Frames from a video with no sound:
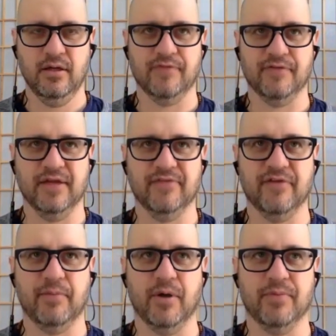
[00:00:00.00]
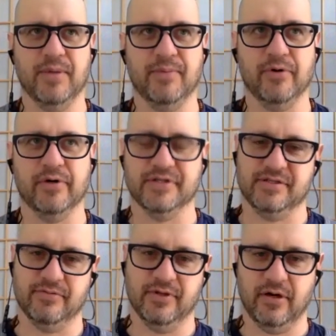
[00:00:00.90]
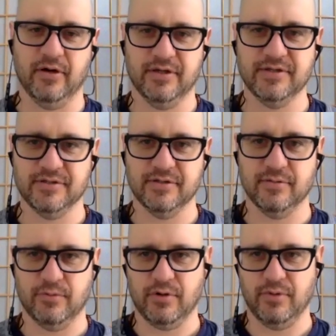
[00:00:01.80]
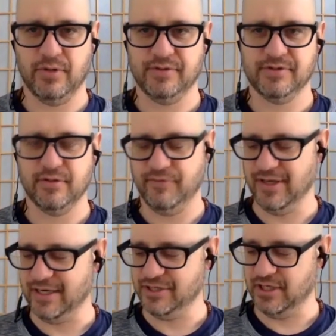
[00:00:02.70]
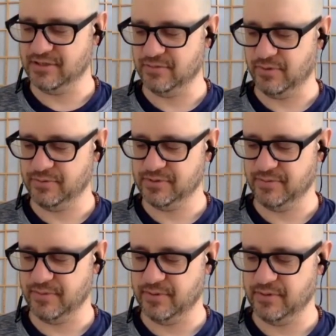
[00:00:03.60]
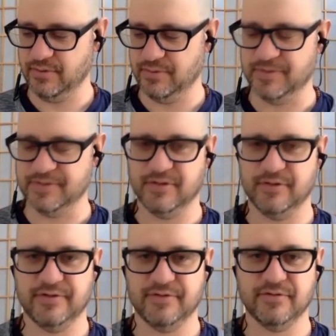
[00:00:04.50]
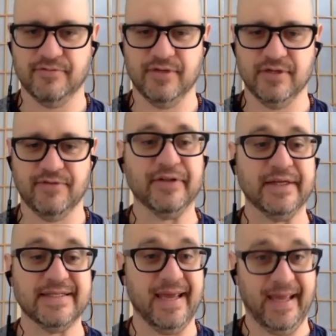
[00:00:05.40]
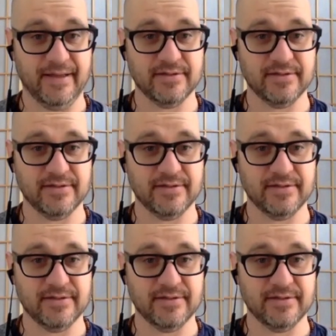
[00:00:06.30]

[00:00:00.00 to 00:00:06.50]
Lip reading: often give up on people because it's a really hard condition to work with. So if you get a chance to work with someone with muscular dystrophy, definitely take